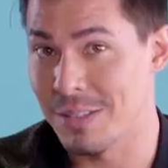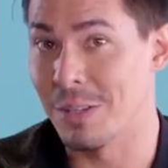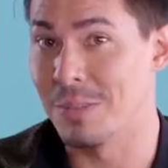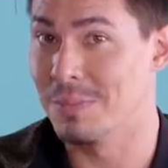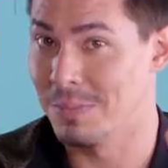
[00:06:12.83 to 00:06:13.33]

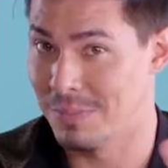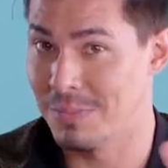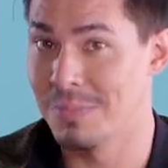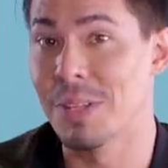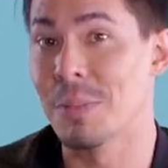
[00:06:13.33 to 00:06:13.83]
So,
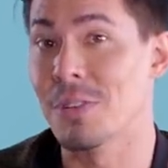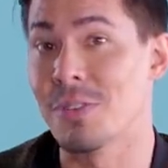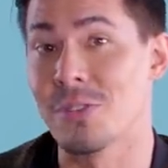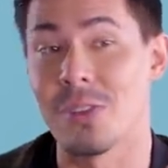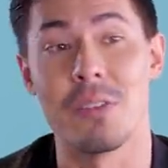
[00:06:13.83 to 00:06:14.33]
let me
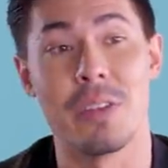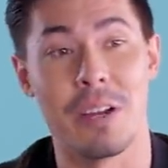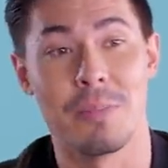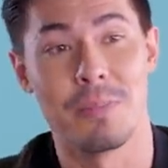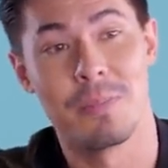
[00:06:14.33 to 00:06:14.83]
just start there.